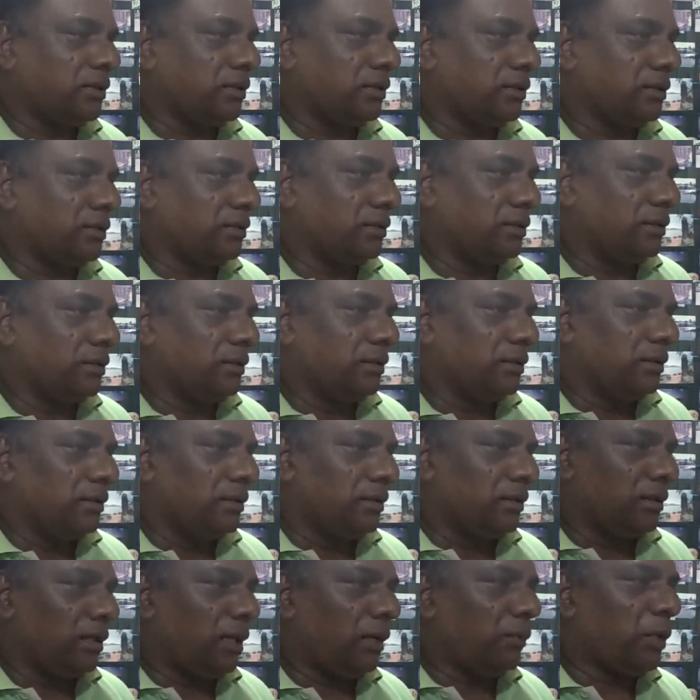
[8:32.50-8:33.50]
So,
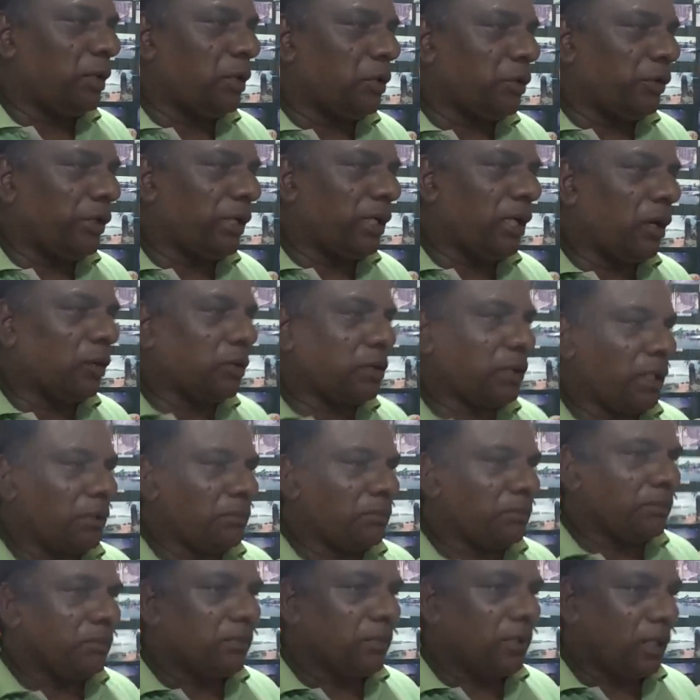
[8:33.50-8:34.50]
I
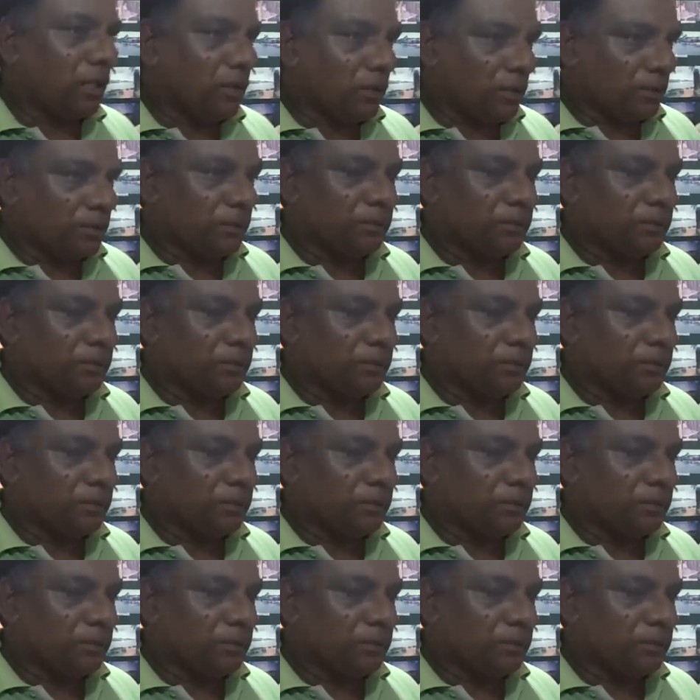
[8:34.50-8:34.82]
mean, even